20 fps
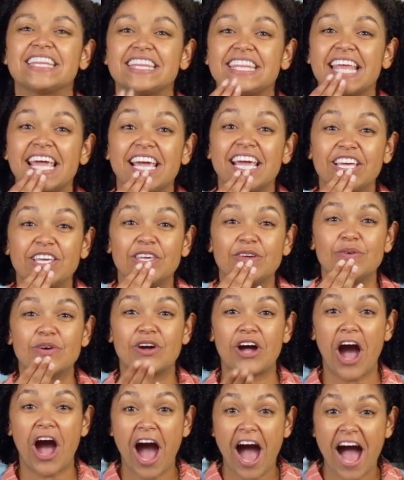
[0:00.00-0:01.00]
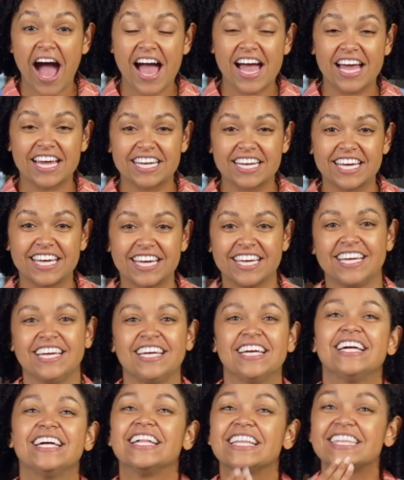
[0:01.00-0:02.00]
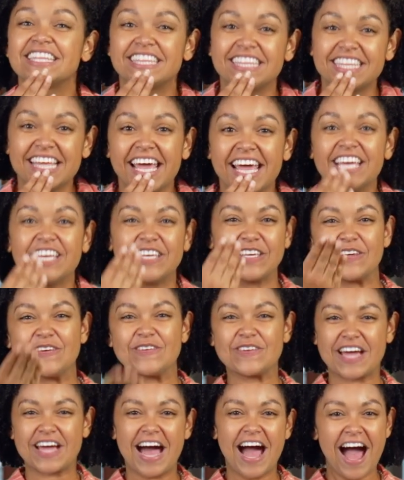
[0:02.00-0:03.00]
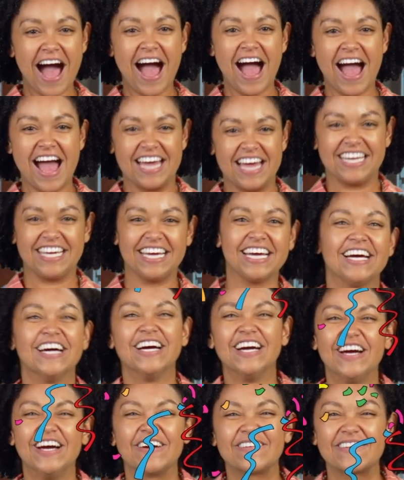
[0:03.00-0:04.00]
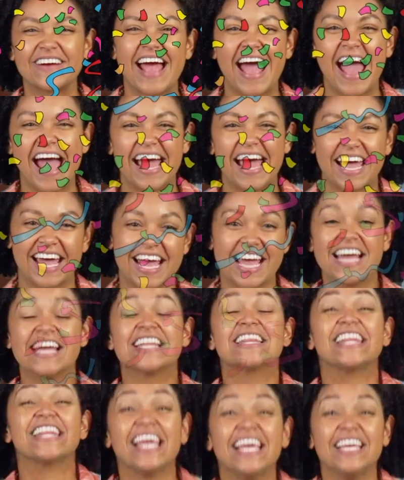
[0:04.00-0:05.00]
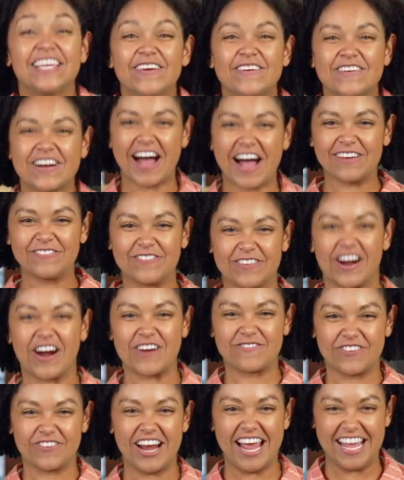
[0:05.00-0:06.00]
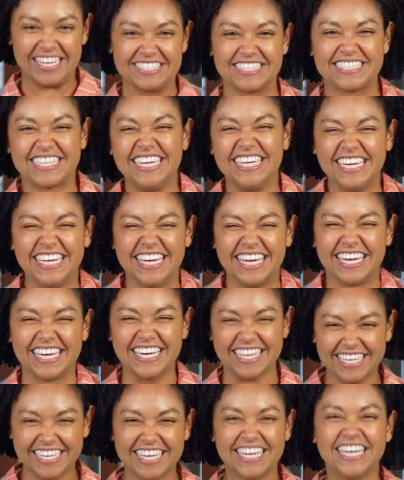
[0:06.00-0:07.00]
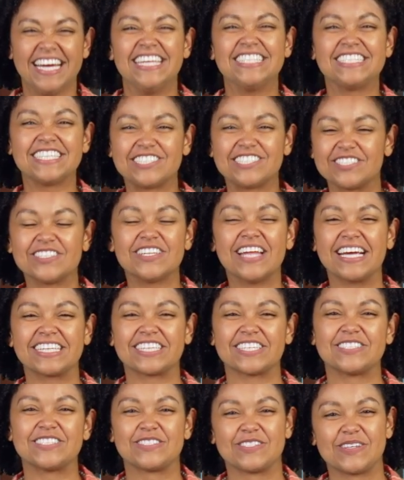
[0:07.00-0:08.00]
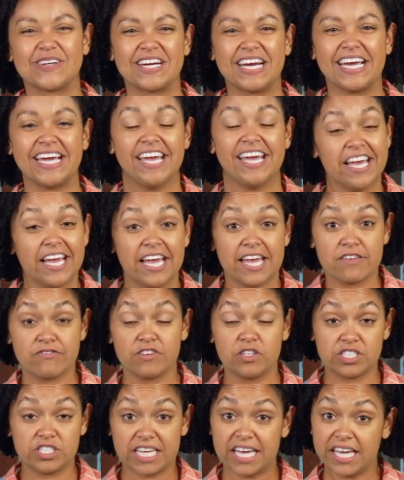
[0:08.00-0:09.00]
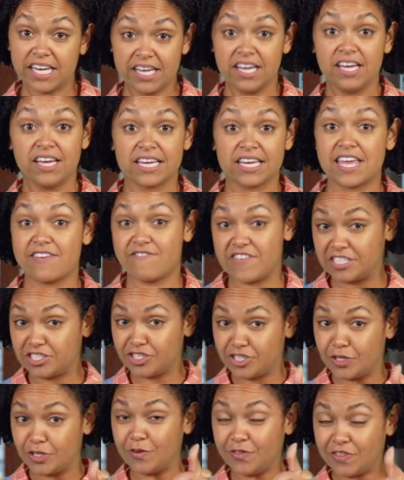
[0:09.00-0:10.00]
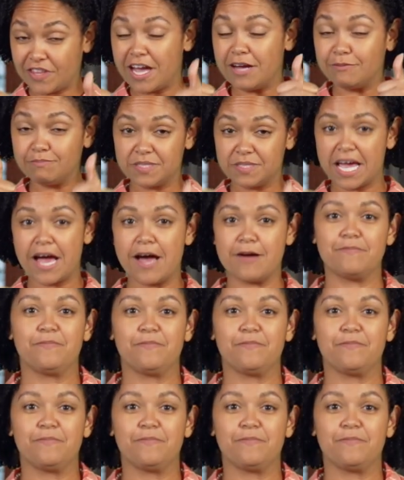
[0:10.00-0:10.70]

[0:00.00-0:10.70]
thank you, God. Thank you, God. Hooray! Thank you, God, for our friends. Did you like the story? If you did, give it two thumbs up.